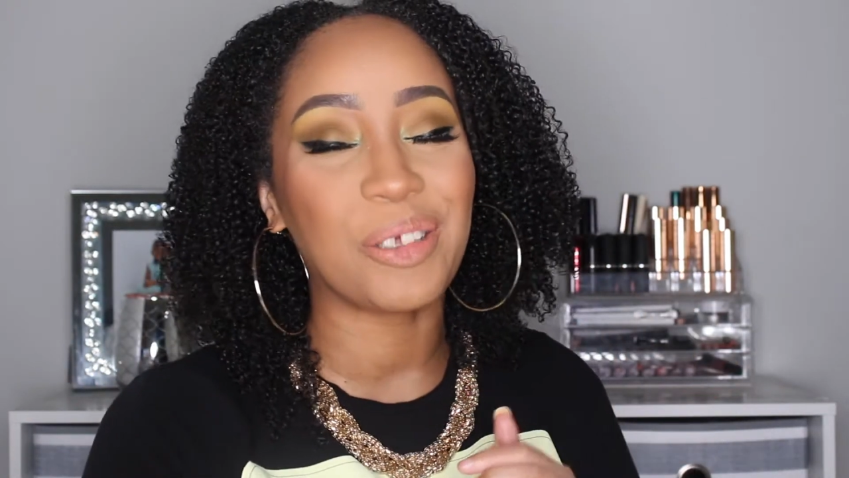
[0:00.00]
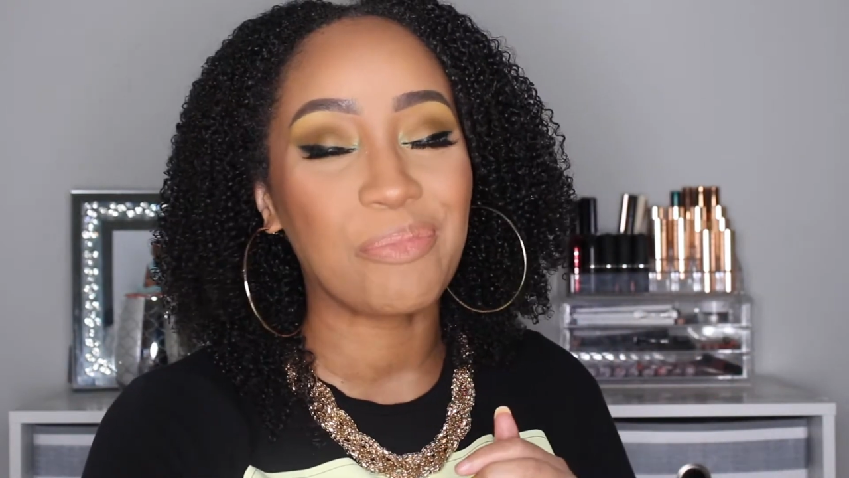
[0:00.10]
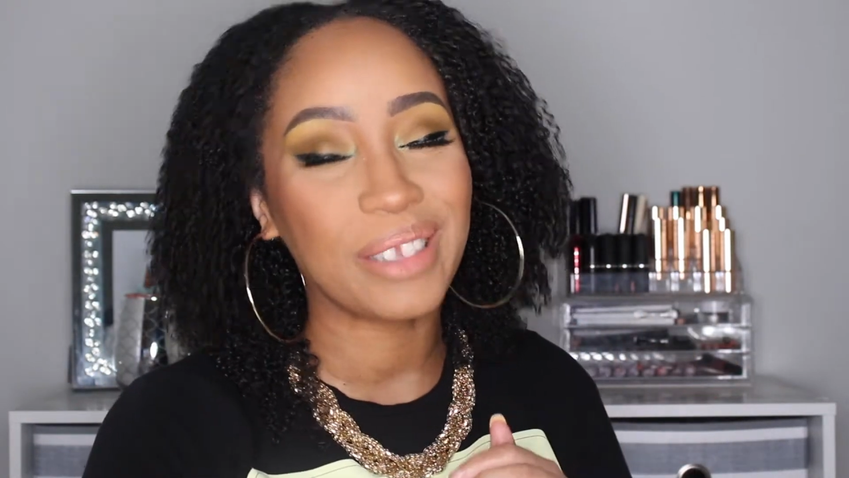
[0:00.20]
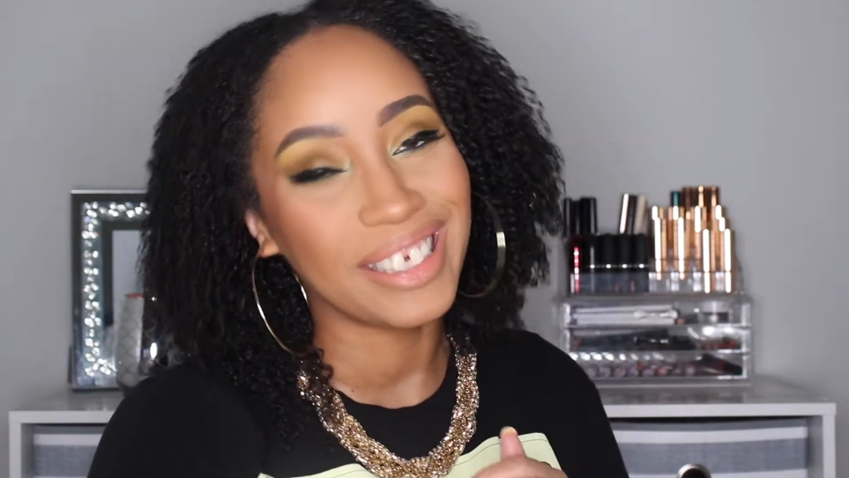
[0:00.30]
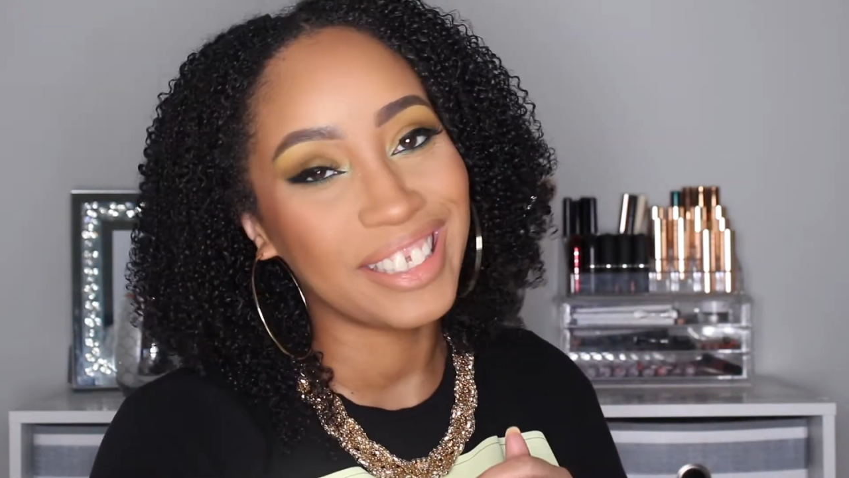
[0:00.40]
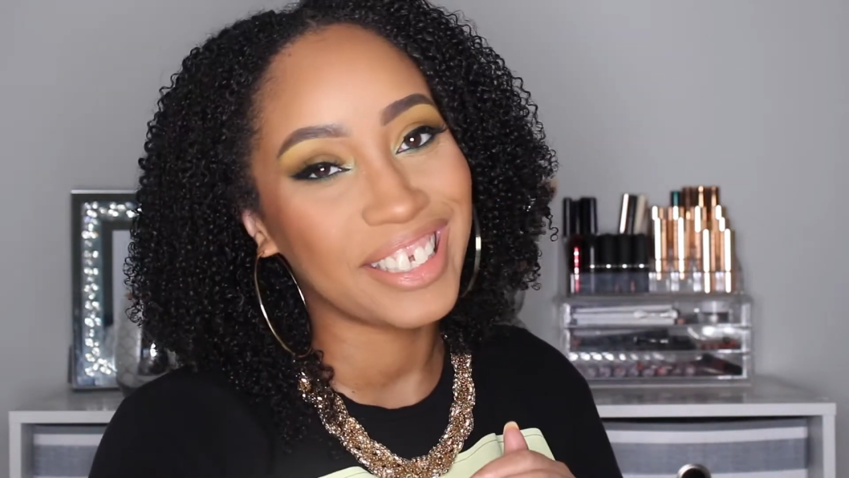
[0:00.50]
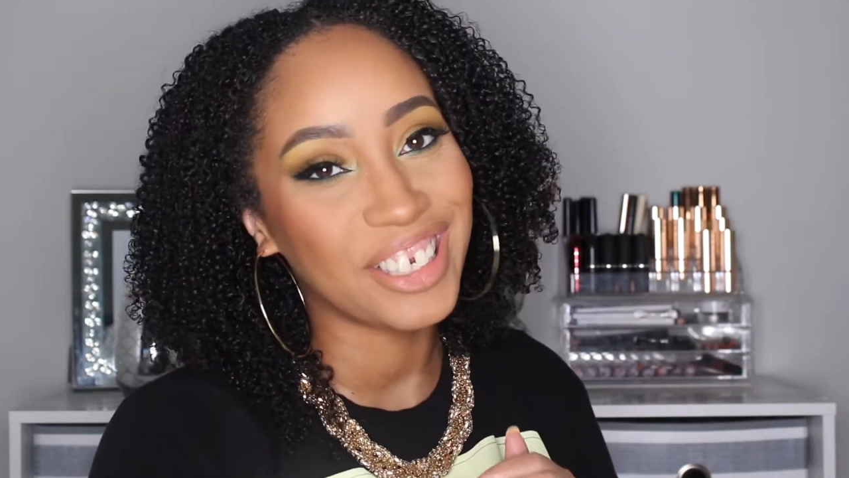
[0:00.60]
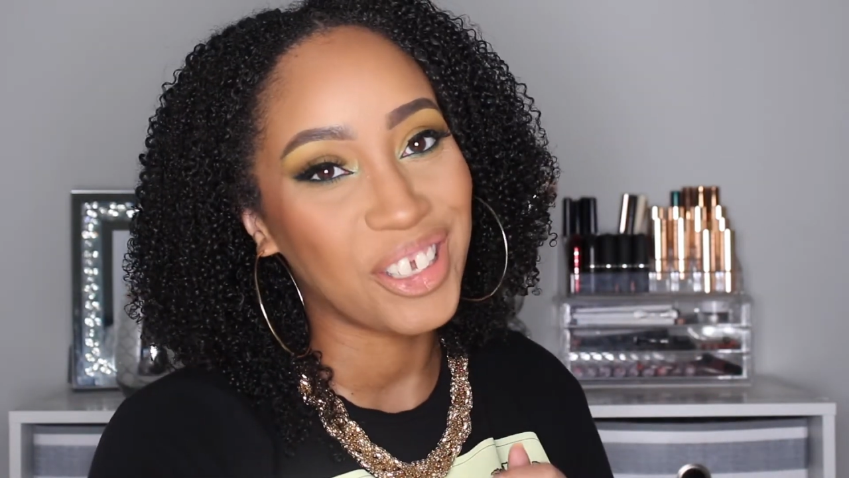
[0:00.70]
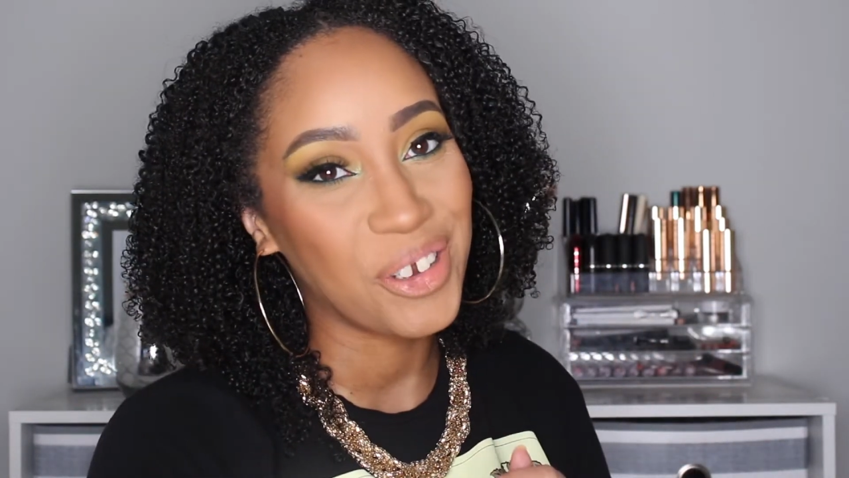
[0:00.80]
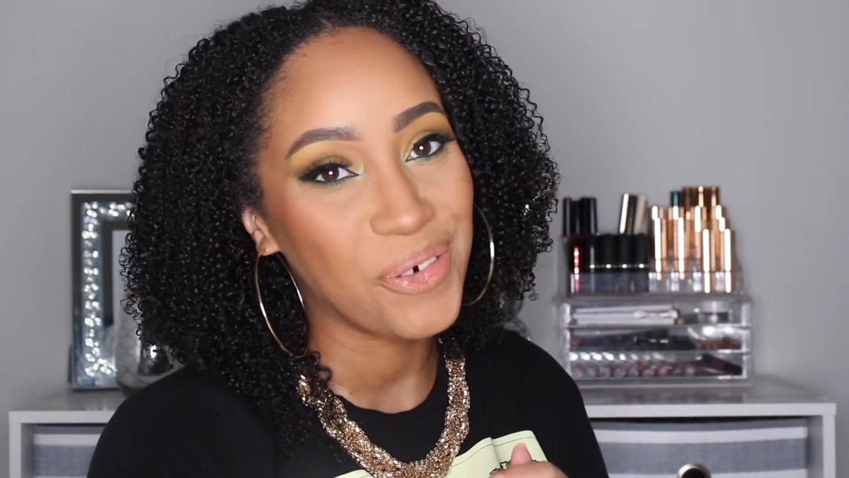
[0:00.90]
then please
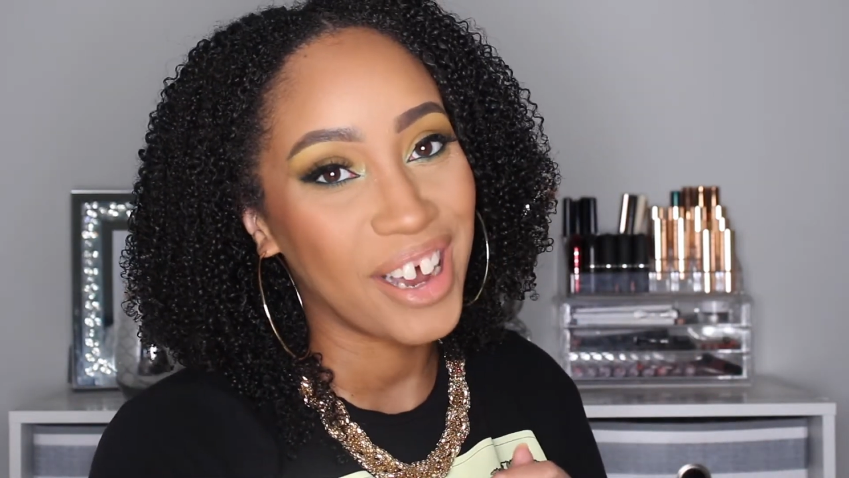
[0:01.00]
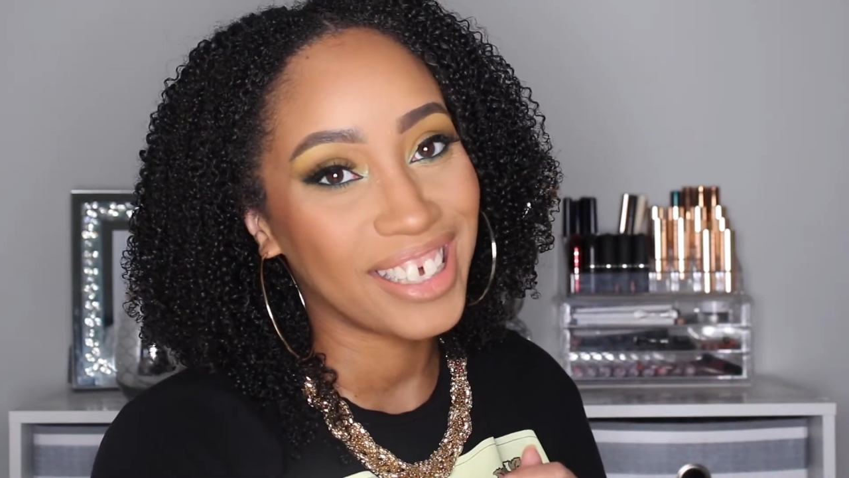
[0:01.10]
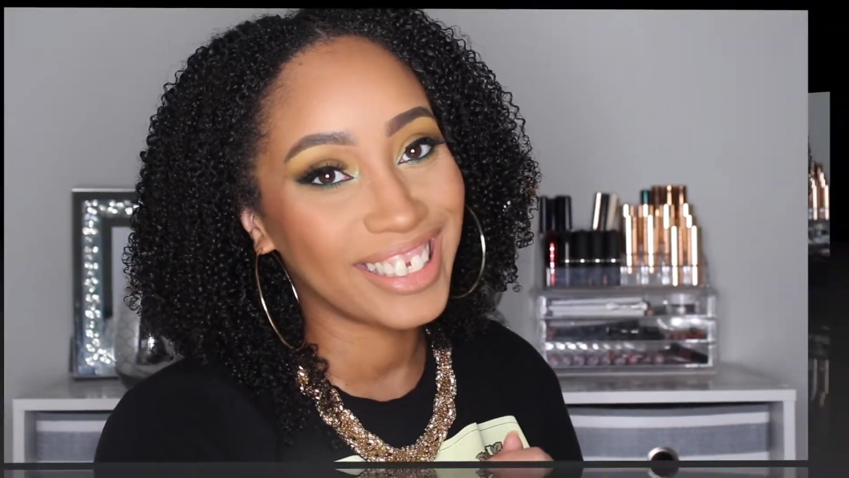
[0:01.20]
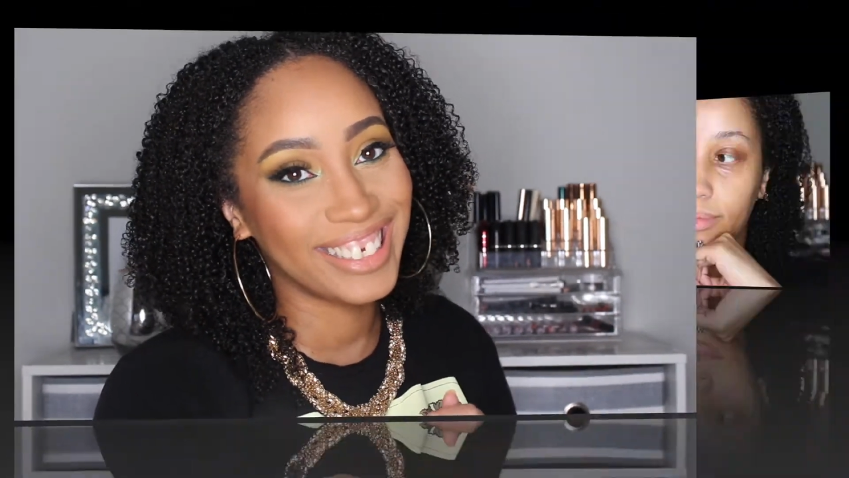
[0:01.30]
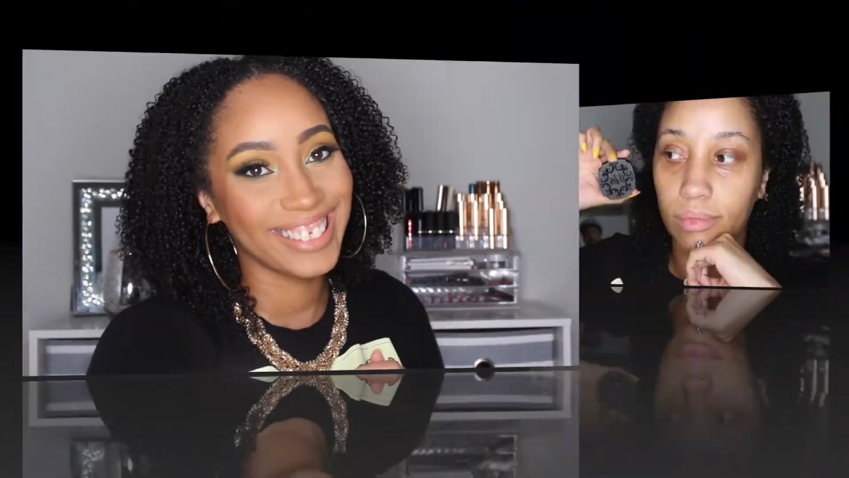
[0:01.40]
continue to watch.